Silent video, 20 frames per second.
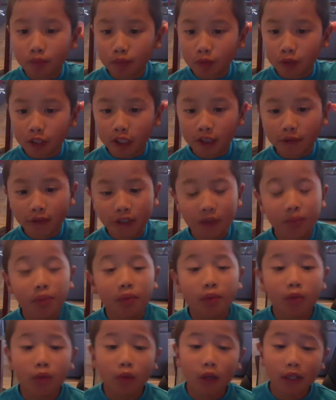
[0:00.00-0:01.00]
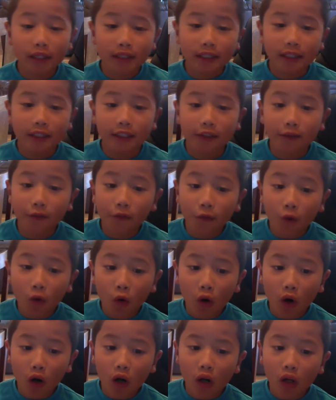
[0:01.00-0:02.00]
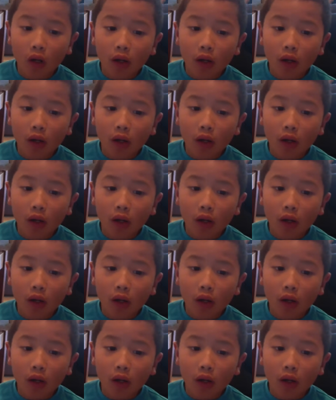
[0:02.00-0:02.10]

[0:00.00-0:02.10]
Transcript: TV, PlayStation 4,